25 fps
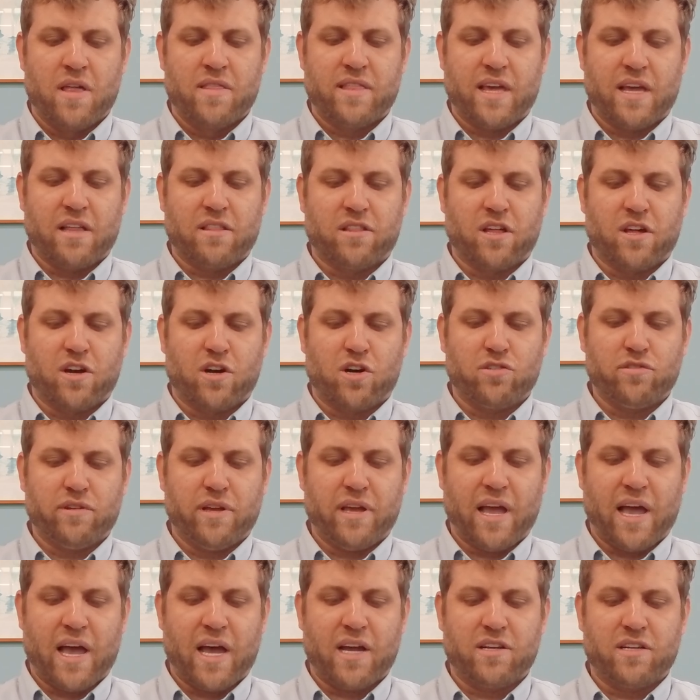They literally
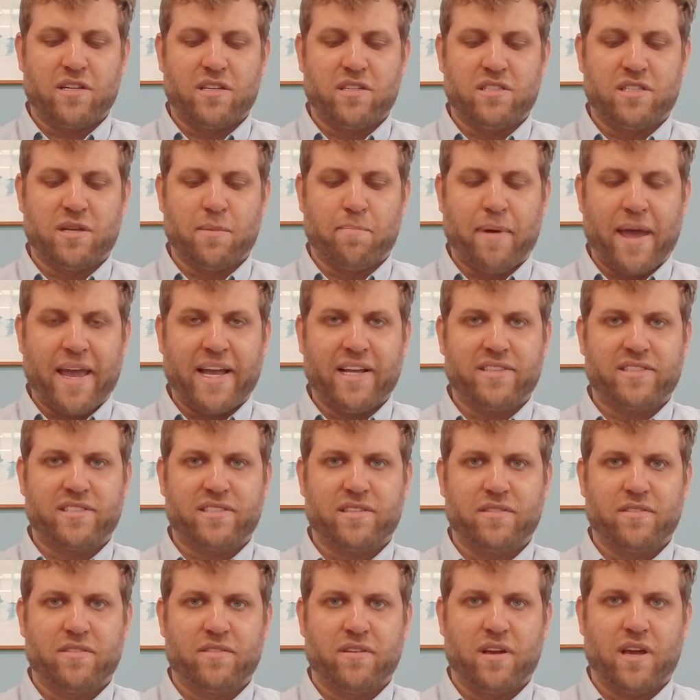had
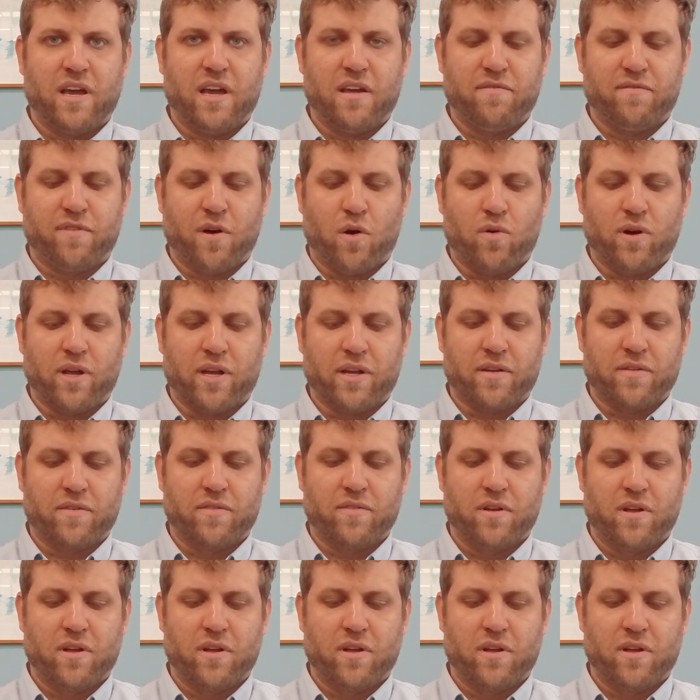debates and voting.